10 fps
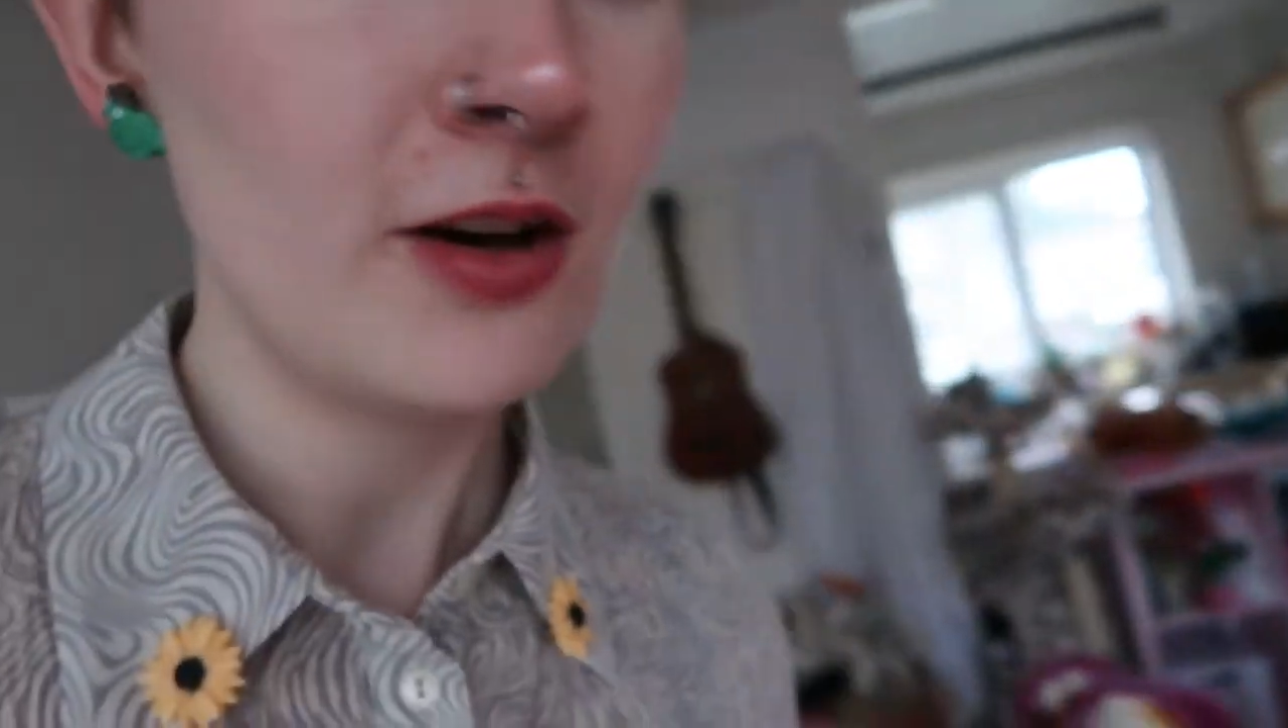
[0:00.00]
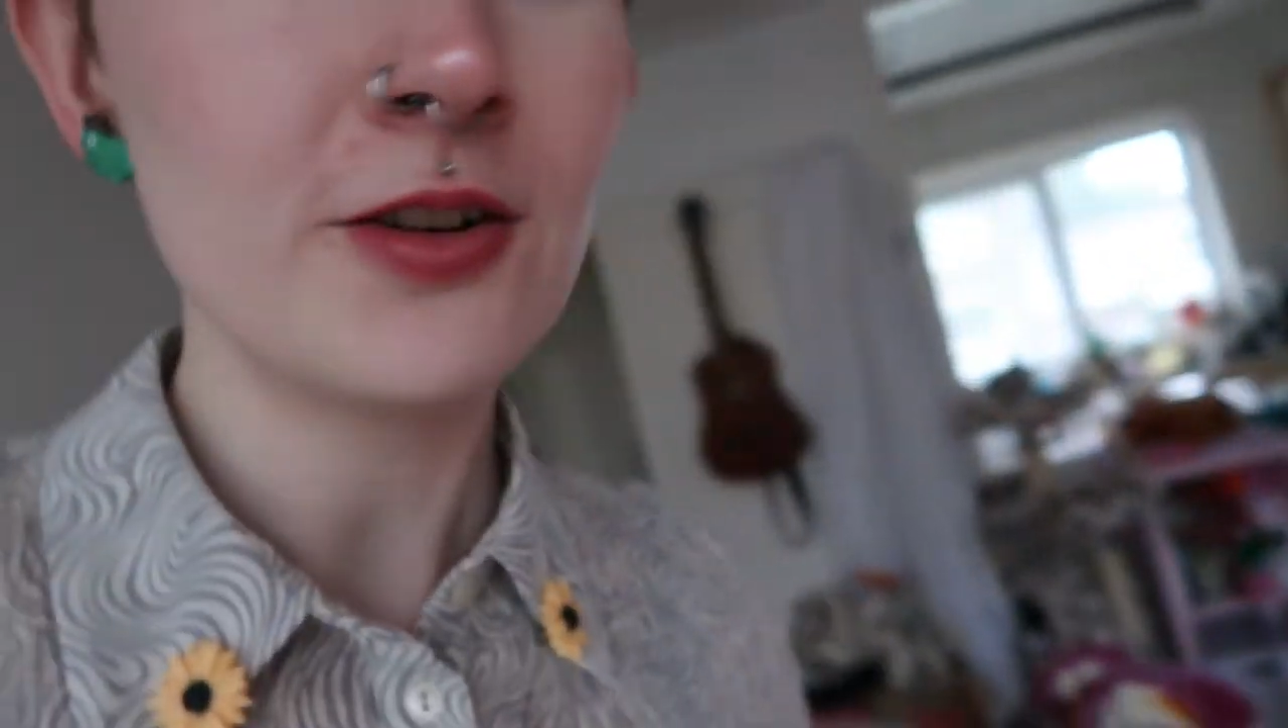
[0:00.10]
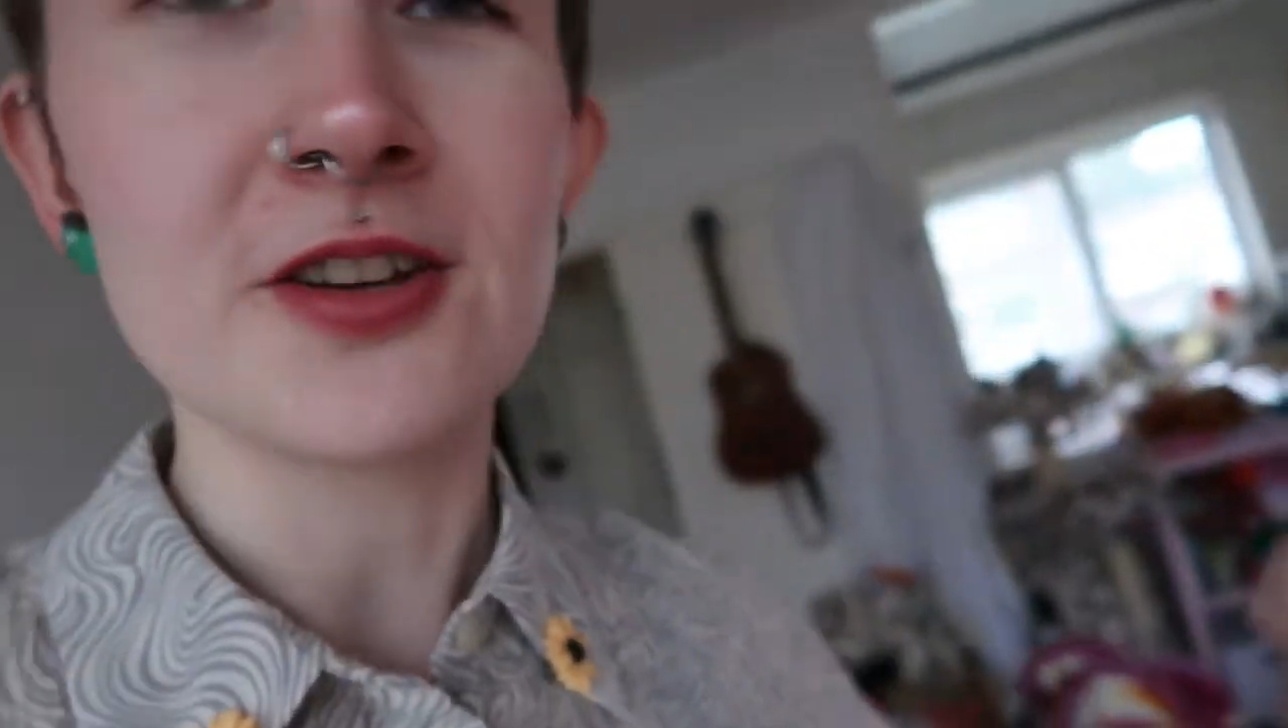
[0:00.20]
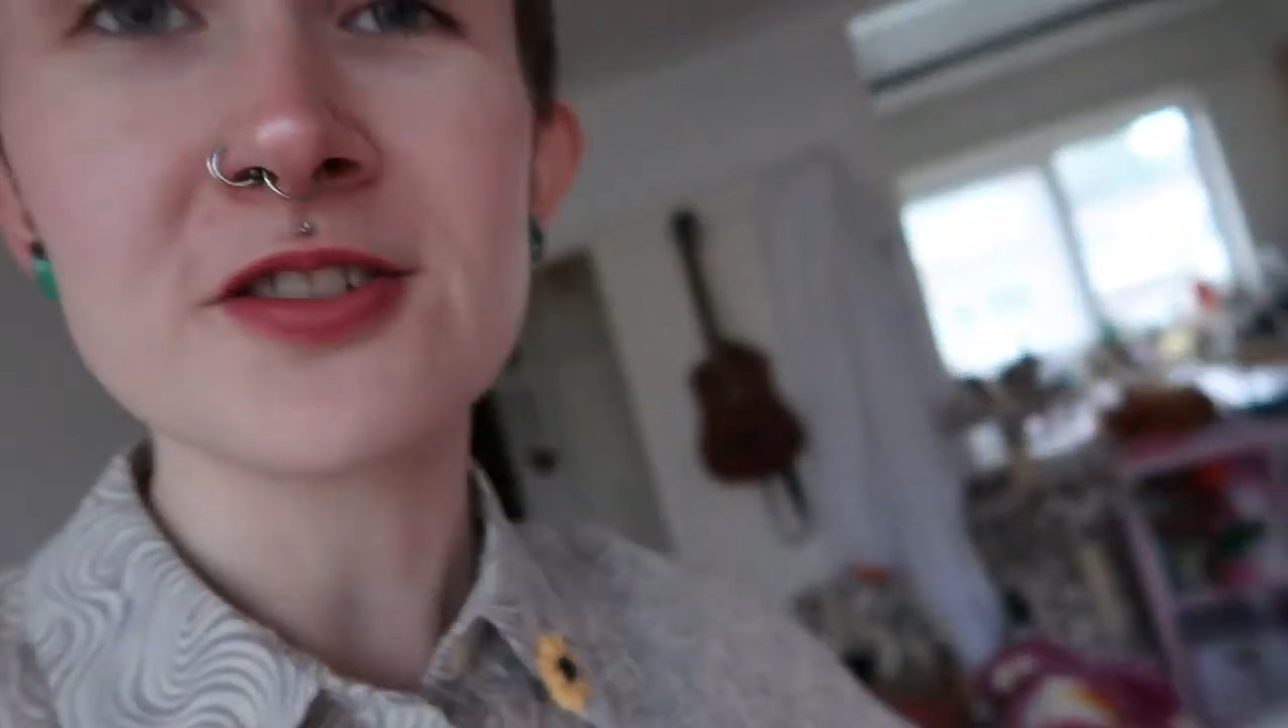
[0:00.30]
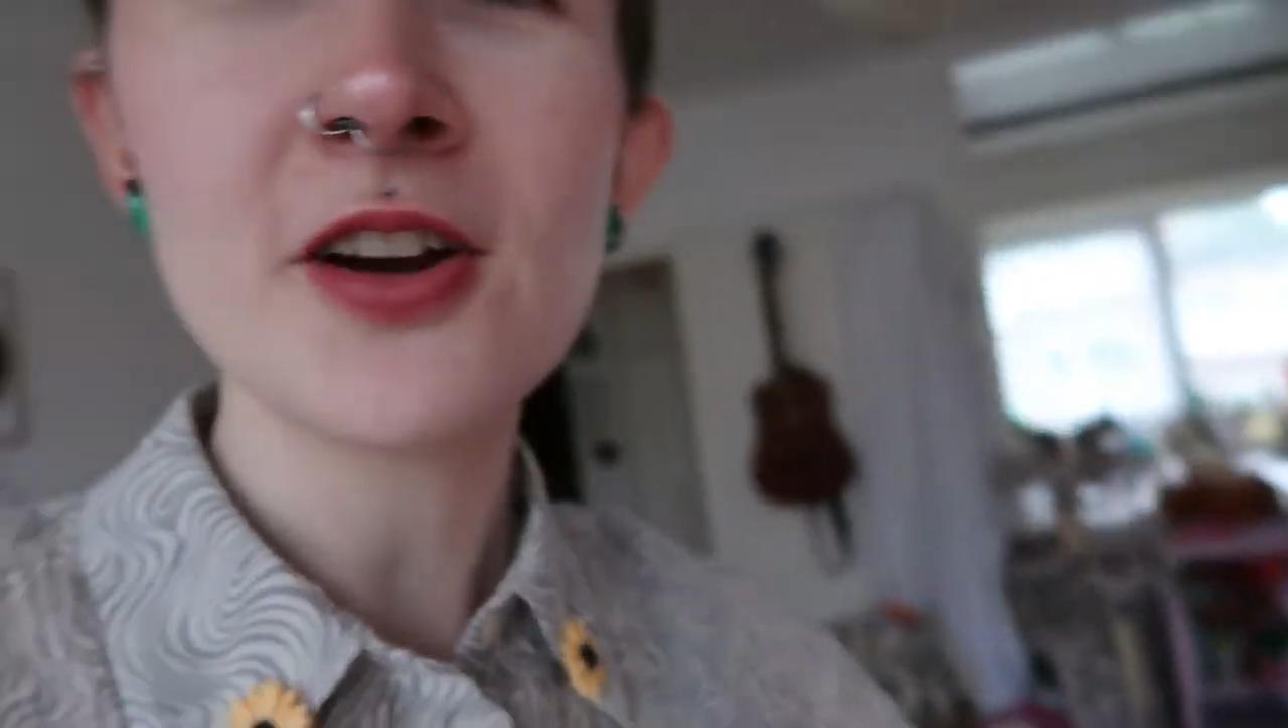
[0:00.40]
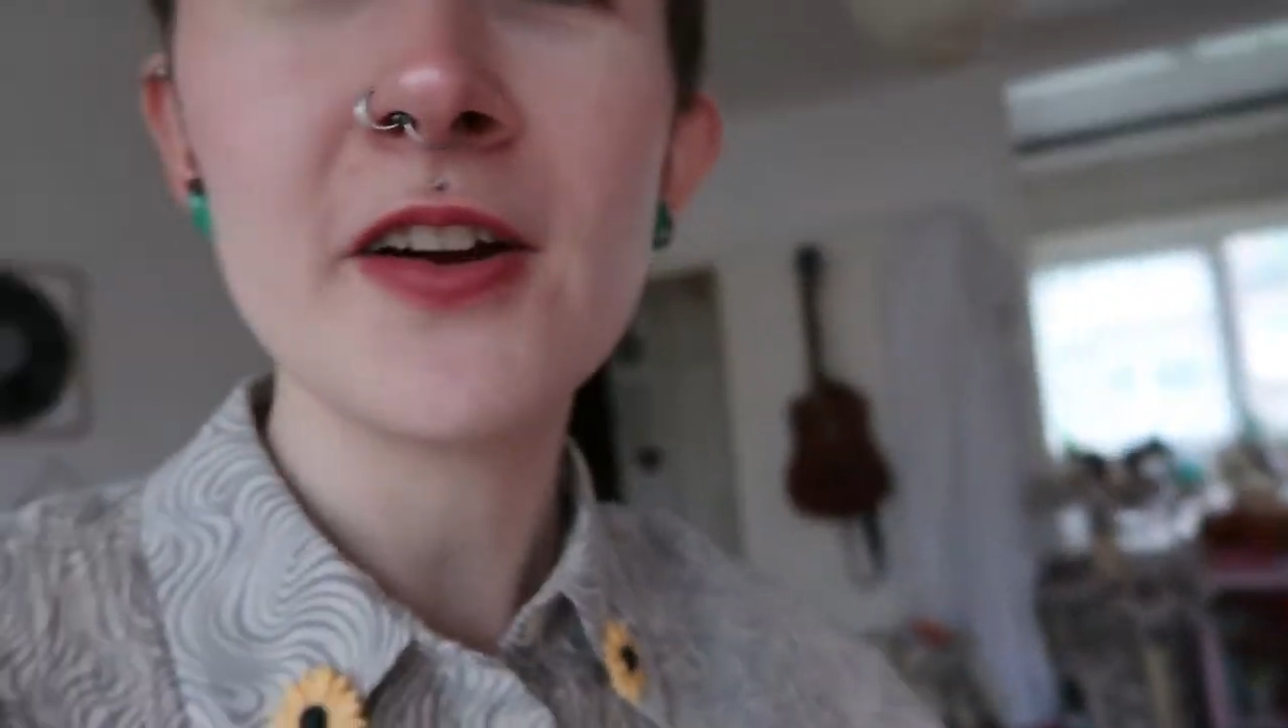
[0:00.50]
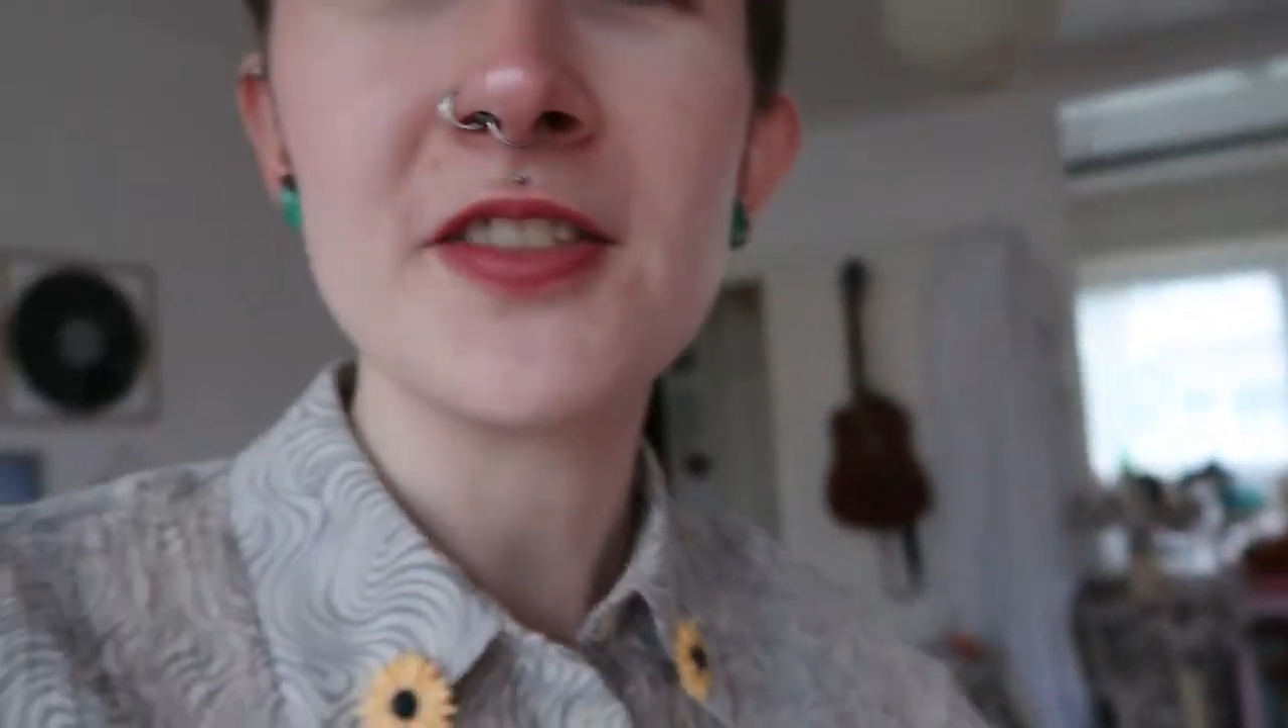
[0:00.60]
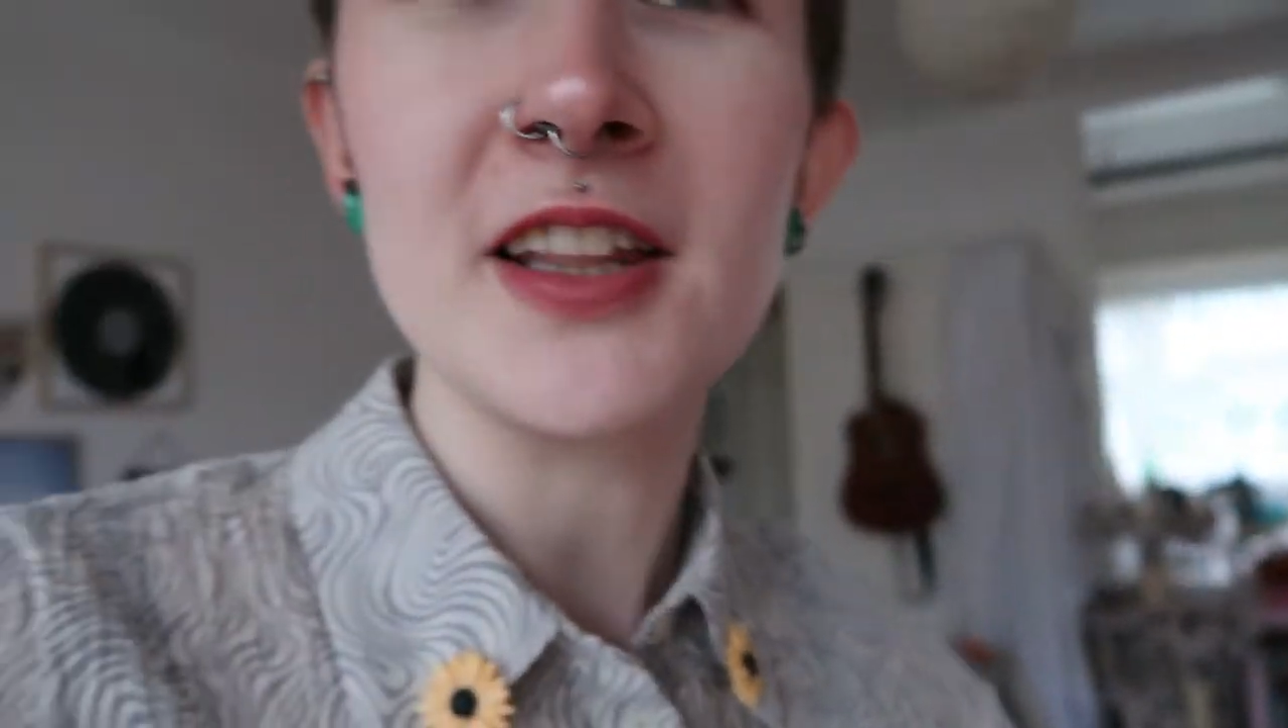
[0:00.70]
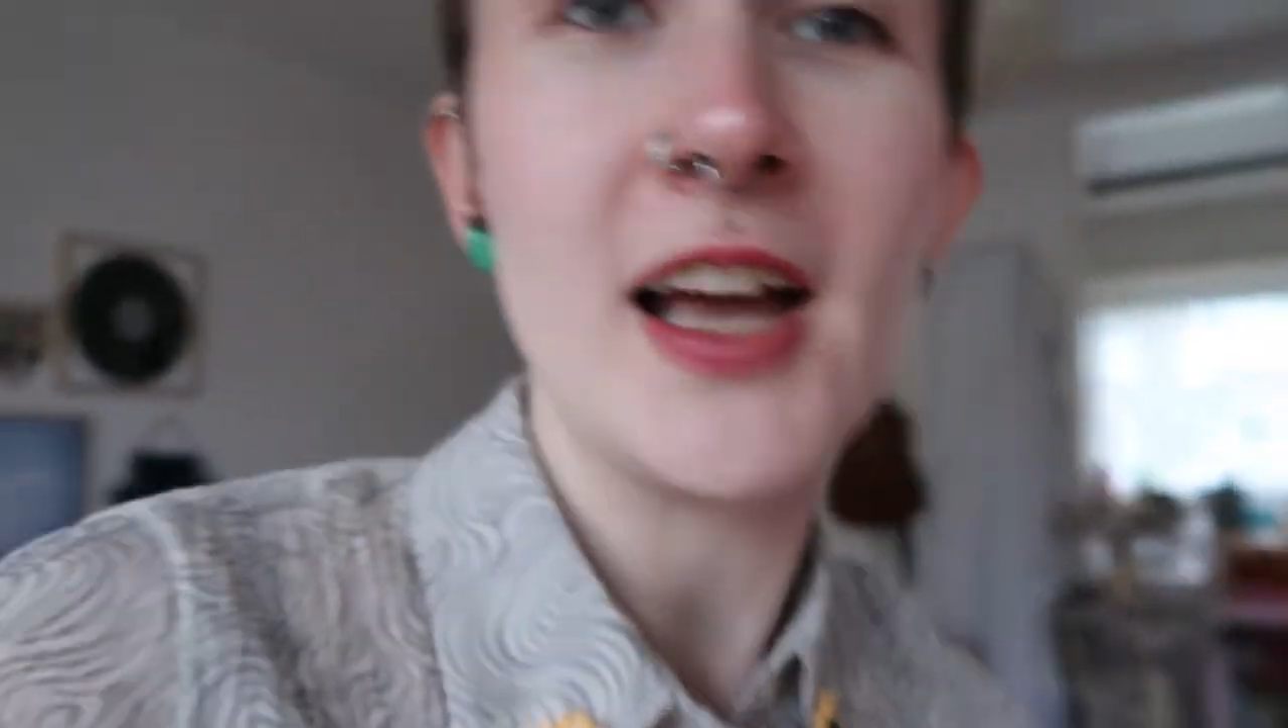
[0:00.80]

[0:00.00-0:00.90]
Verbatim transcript: Also, sorry if the